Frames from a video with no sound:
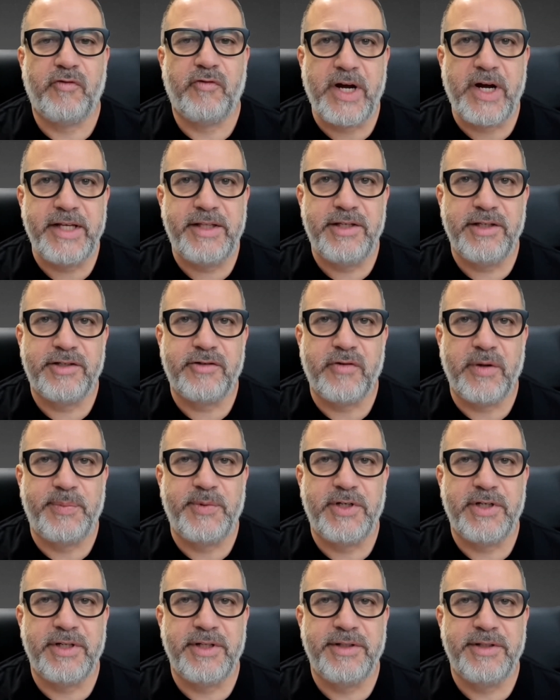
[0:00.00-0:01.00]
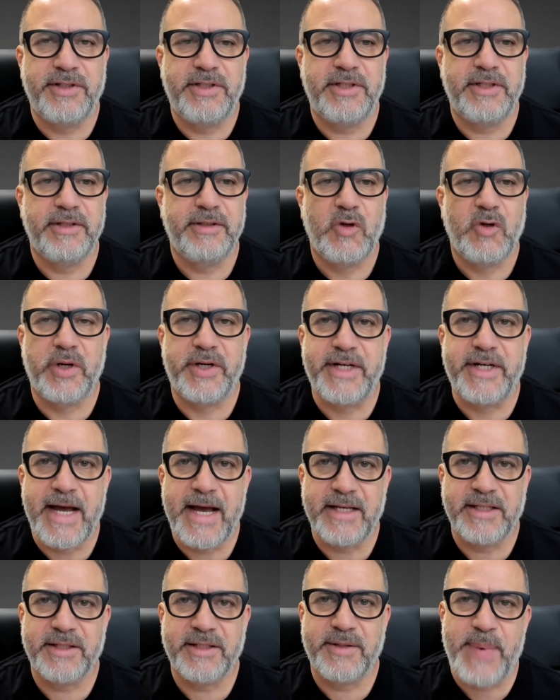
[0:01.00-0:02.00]
write descriptions,
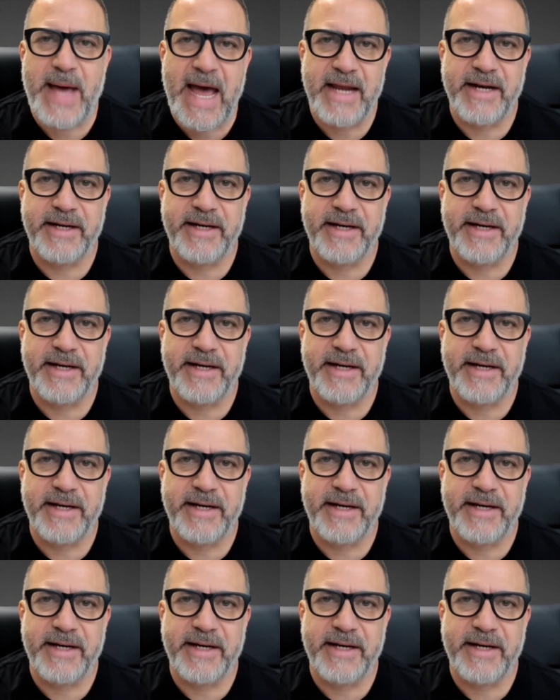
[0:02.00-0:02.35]
test patent